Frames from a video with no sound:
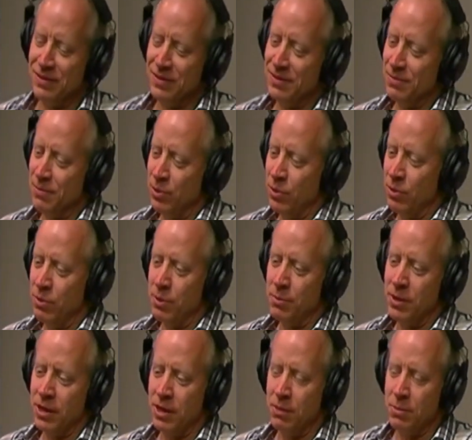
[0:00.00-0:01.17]
what am I
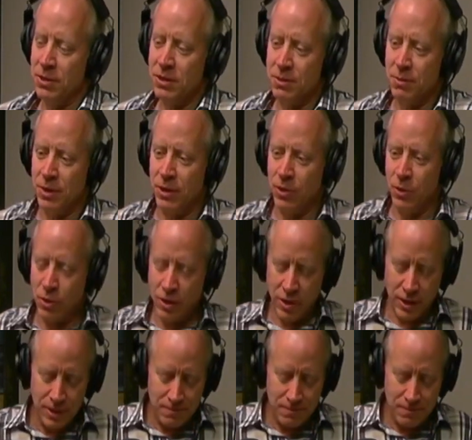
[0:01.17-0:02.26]
going to miss about Oregon?